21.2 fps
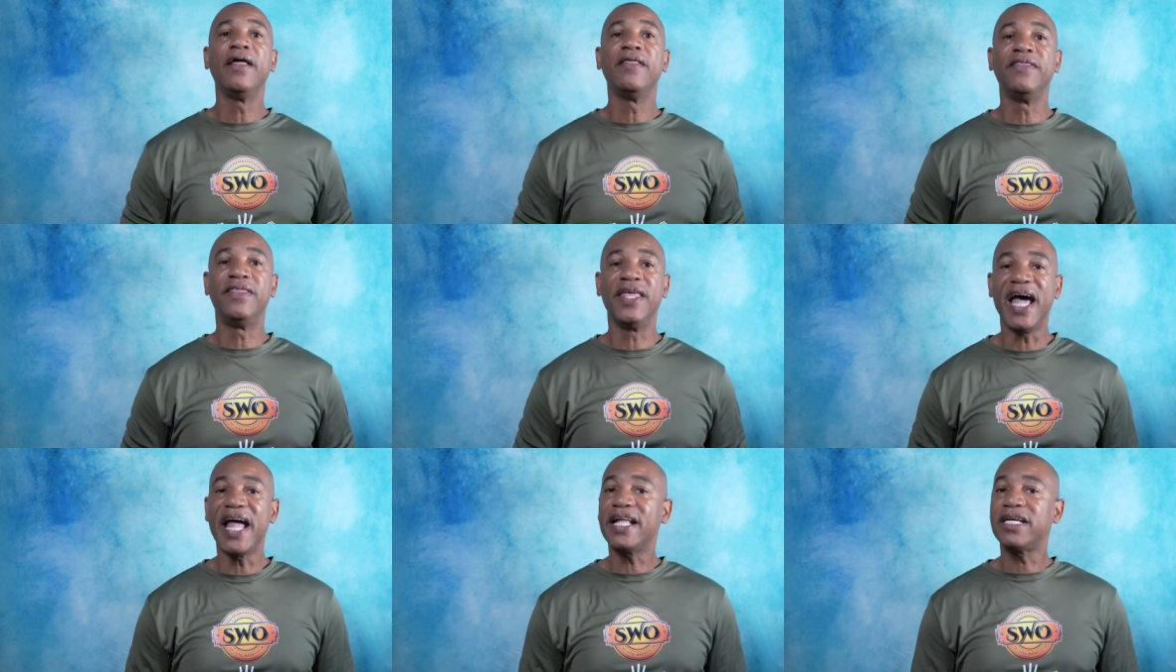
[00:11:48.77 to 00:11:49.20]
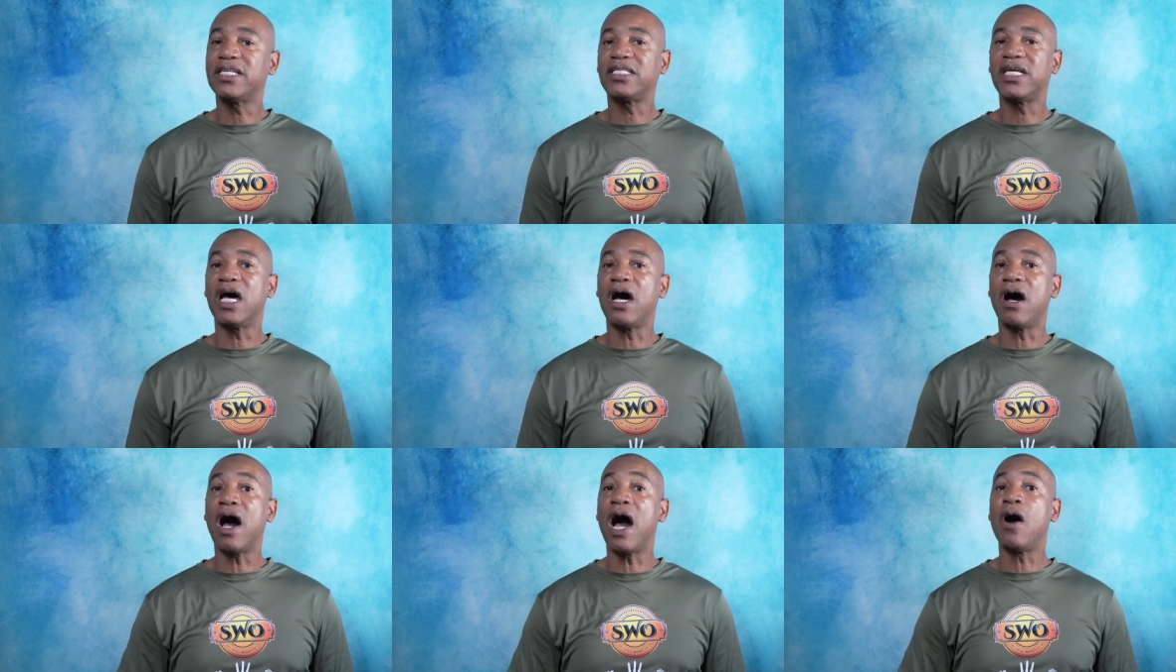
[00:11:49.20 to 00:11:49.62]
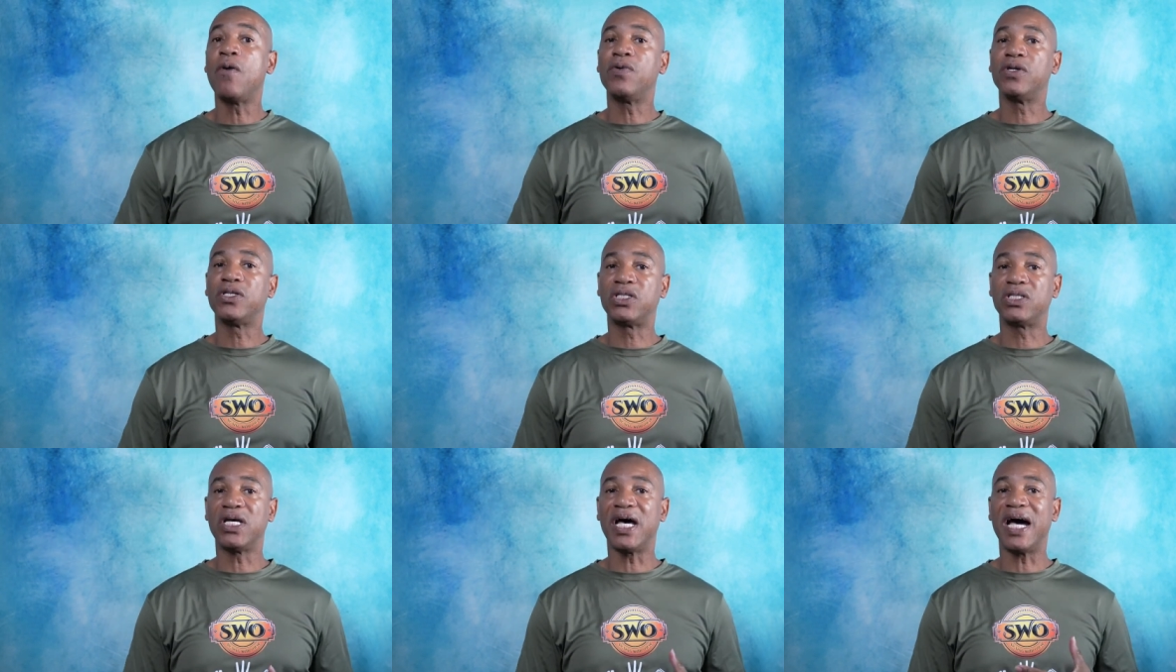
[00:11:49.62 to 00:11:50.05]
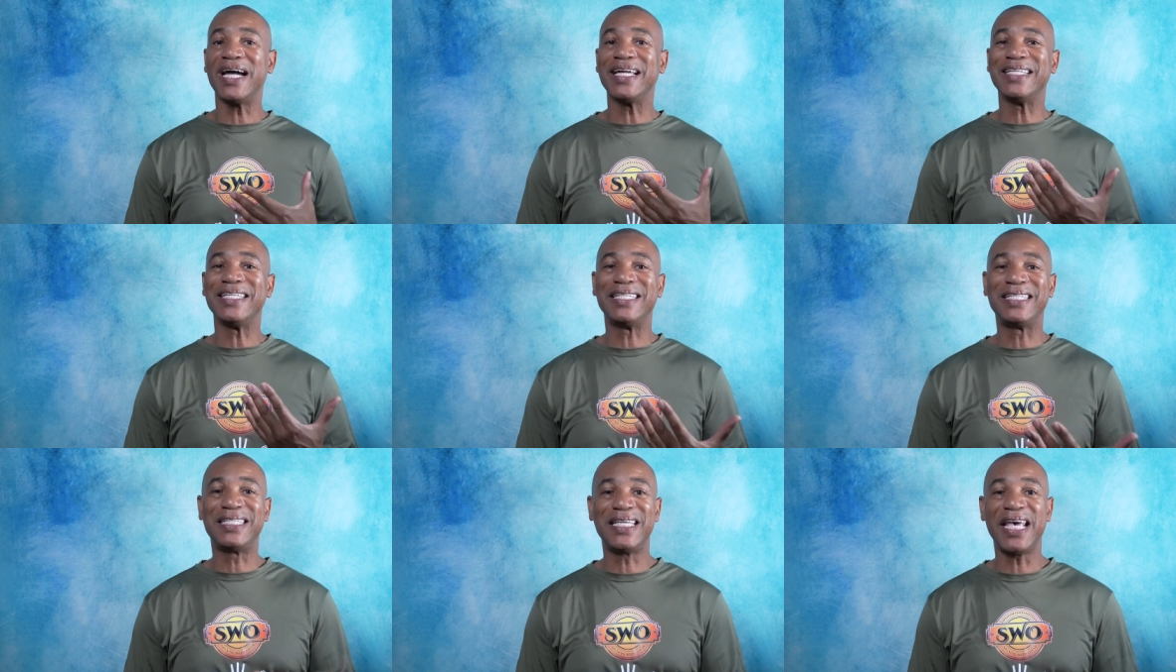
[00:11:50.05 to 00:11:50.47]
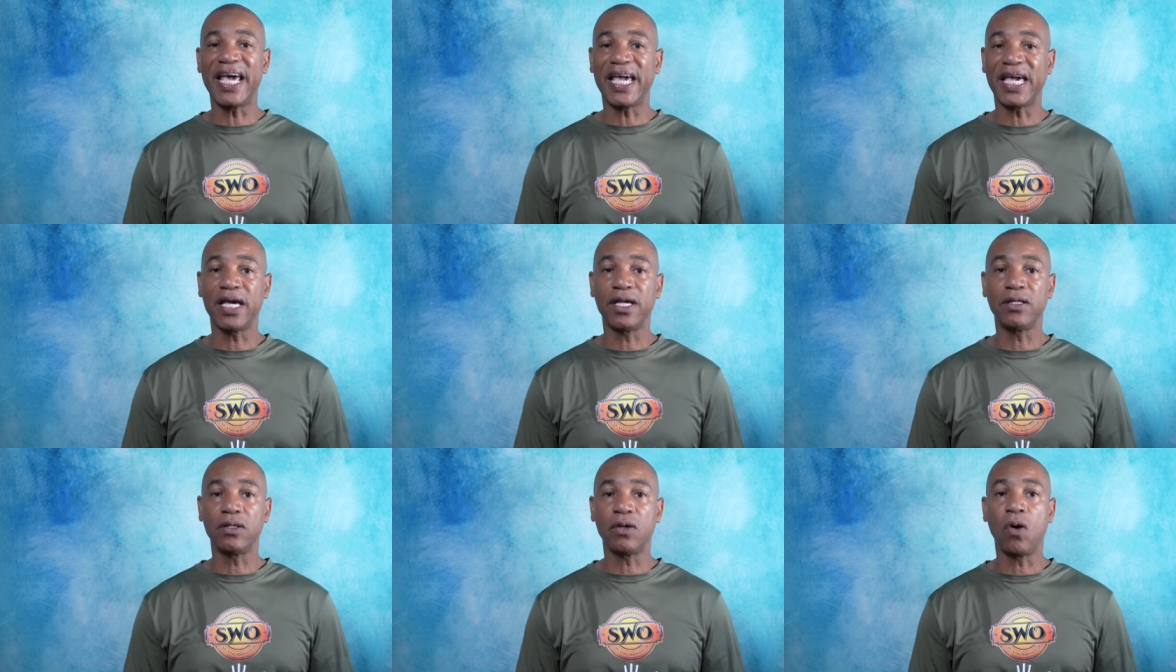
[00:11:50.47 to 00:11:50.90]
That is how I would sign
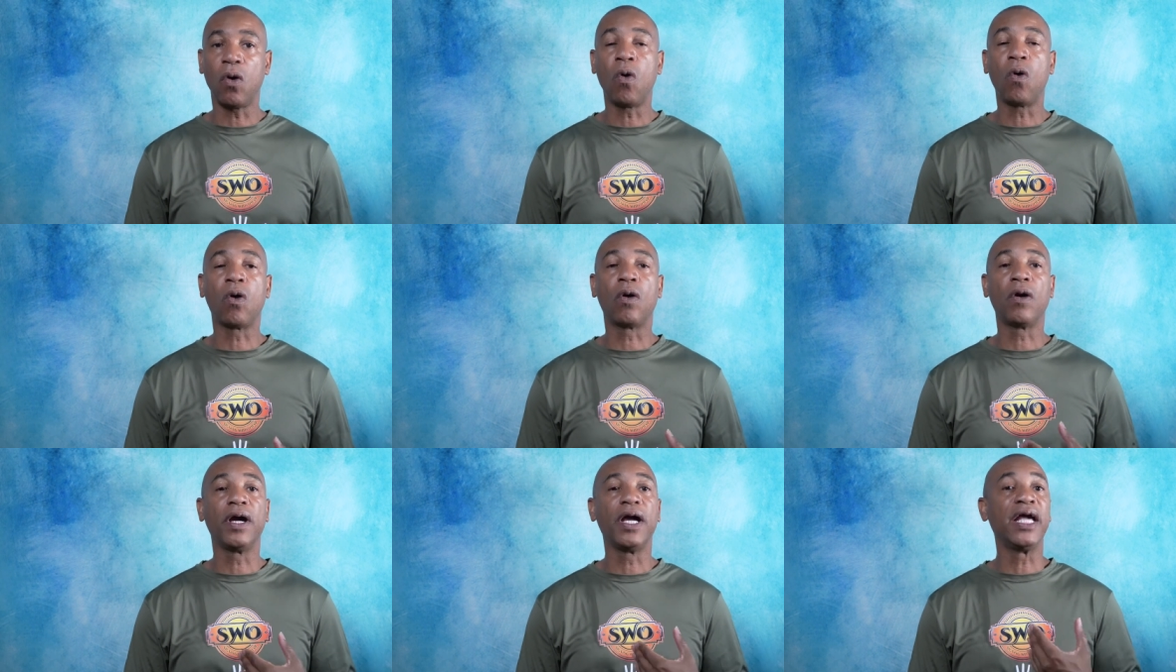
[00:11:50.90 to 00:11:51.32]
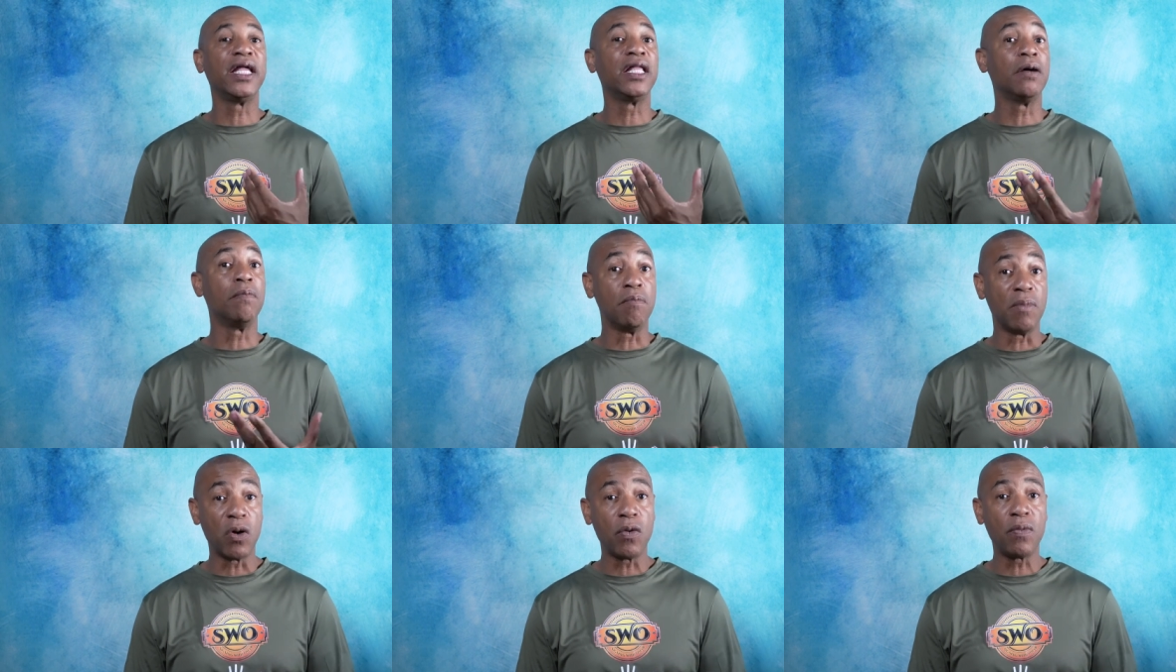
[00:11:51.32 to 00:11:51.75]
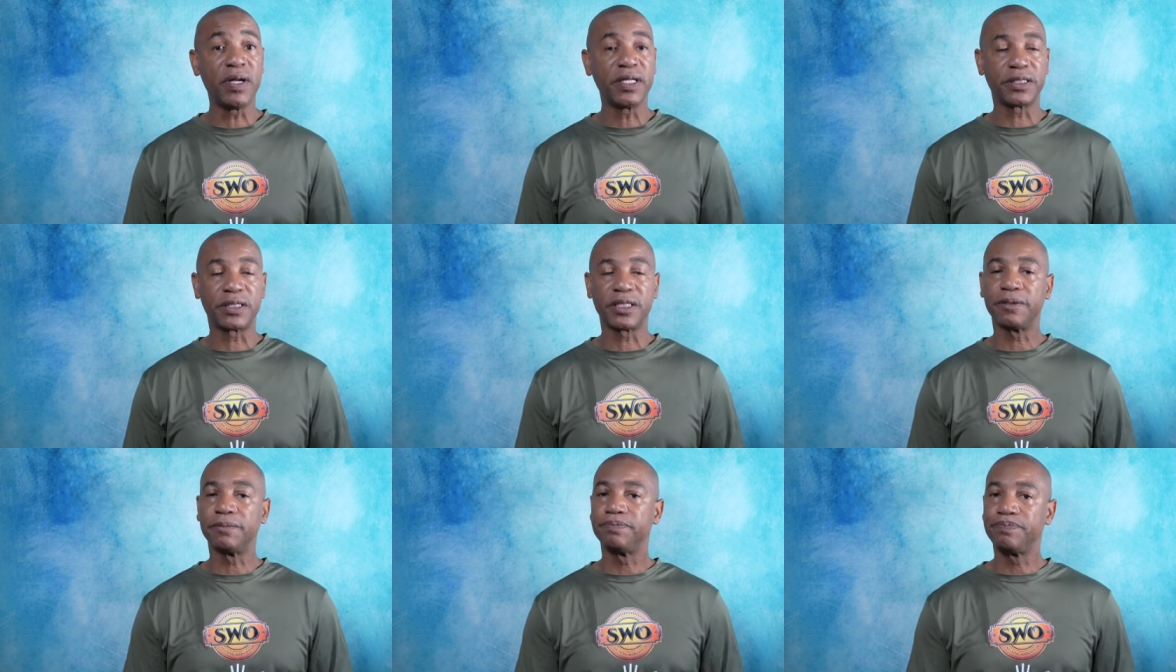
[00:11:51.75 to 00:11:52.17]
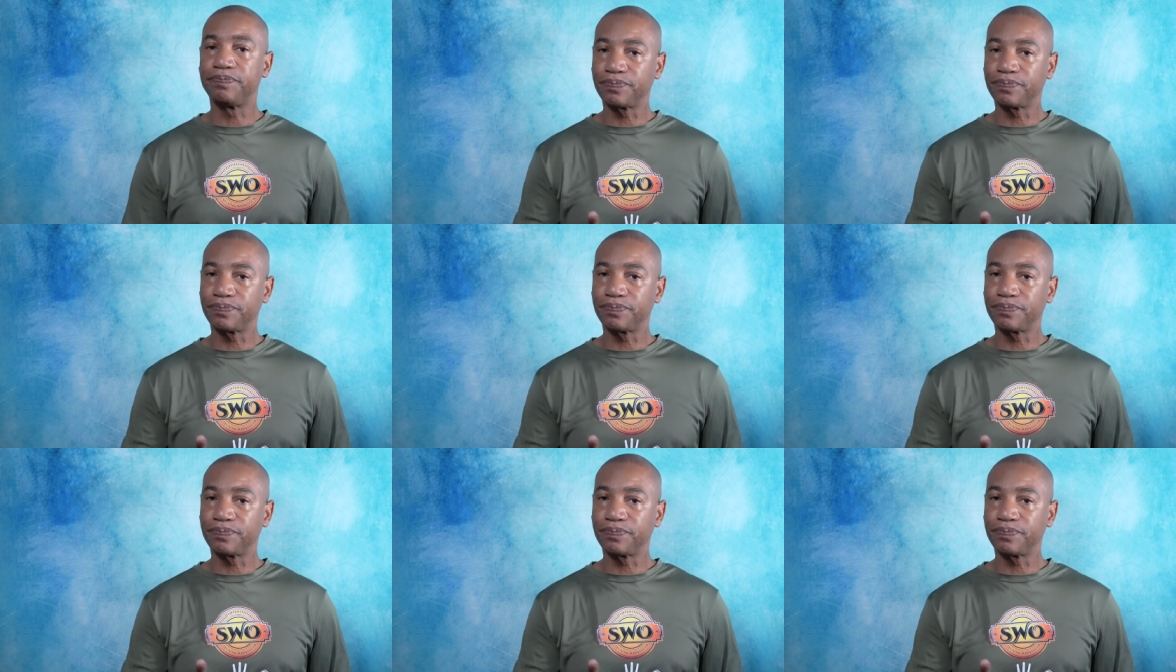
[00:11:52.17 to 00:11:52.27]
second or in a moment.